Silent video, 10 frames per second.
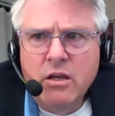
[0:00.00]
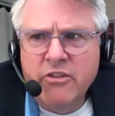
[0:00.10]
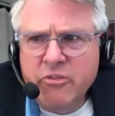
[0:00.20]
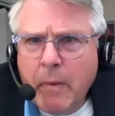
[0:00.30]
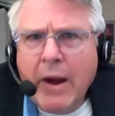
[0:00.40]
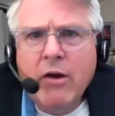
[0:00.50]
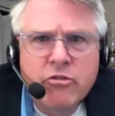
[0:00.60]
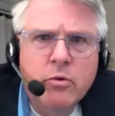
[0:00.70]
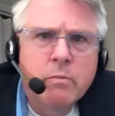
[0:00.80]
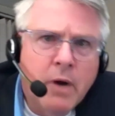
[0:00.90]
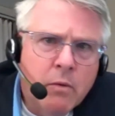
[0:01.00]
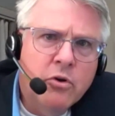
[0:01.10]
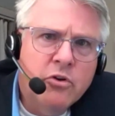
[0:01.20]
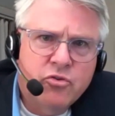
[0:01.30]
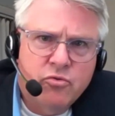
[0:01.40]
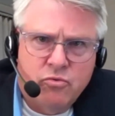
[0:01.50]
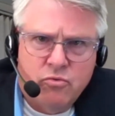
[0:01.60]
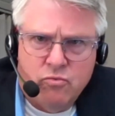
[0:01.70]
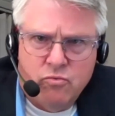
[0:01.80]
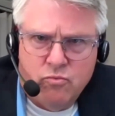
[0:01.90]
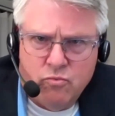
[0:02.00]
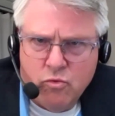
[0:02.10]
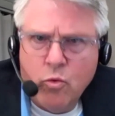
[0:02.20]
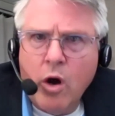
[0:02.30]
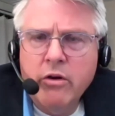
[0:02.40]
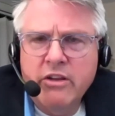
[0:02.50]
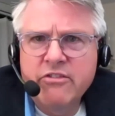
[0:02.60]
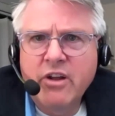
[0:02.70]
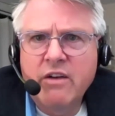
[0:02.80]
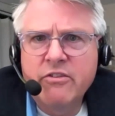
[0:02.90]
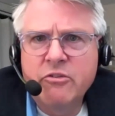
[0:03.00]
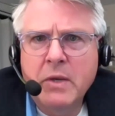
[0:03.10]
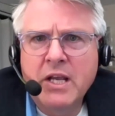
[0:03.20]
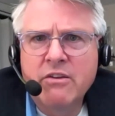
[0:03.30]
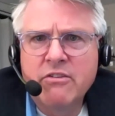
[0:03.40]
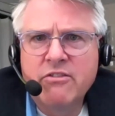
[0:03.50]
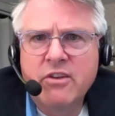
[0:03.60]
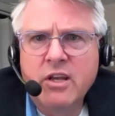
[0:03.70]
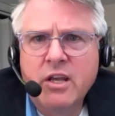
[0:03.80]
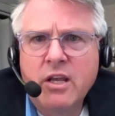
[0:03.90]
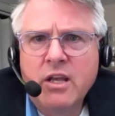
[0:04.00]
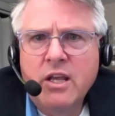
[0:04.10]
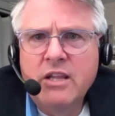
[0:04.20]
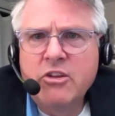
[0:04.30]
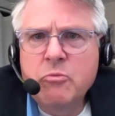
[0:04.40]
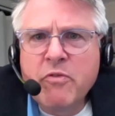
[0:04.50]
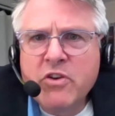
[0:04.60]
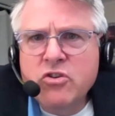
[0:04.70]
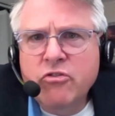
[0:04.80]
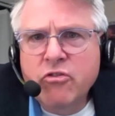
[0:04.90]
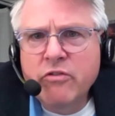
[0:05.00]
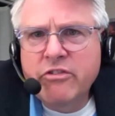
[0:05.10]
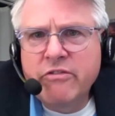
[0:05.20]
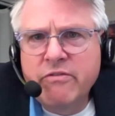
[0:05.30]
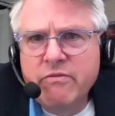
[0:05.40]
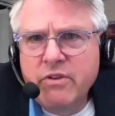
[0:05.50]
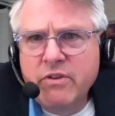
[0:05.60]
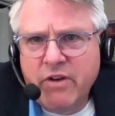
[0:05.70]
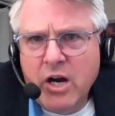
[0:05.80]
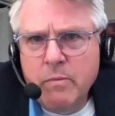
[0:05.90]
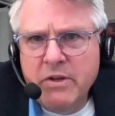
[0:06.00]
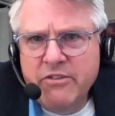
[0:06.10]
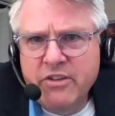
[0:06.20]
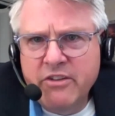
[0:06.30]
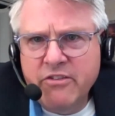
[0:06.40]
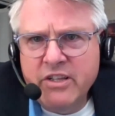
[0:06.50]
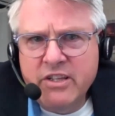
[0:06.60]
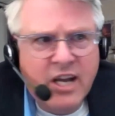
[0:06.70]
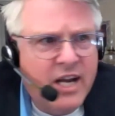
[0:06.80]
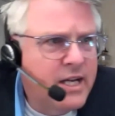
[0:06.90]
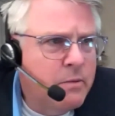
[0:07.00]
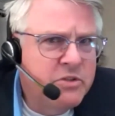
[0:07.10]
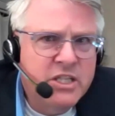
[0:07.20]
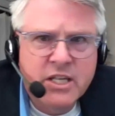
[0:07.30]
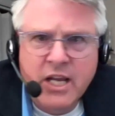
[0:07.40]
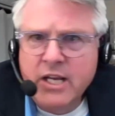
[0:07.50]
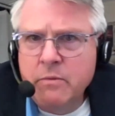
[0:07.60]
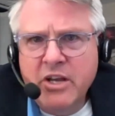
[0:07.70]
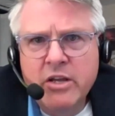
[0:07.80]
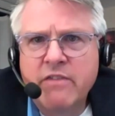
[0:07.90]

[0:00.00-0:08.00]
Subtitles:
aspire to and publish quality stuff is because in these professional services environments, it's like the tide comes in, the tide comes out.